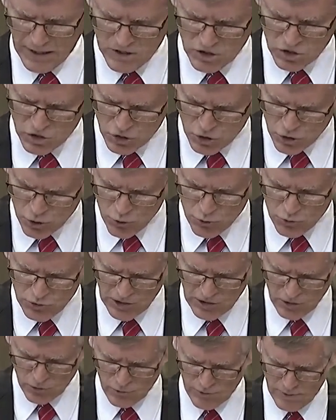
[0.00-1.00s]
It's
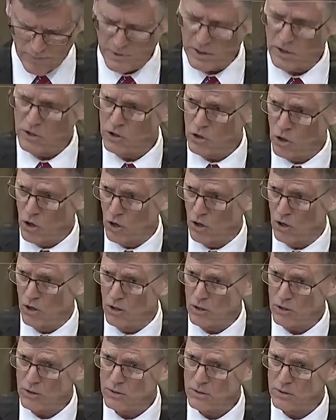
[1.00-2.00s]
using criminal
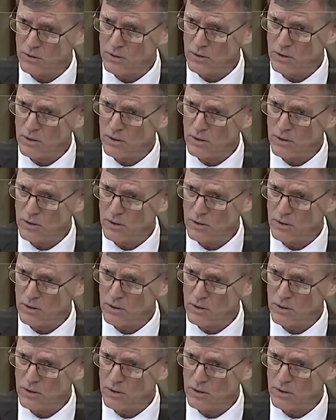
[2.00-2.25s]
law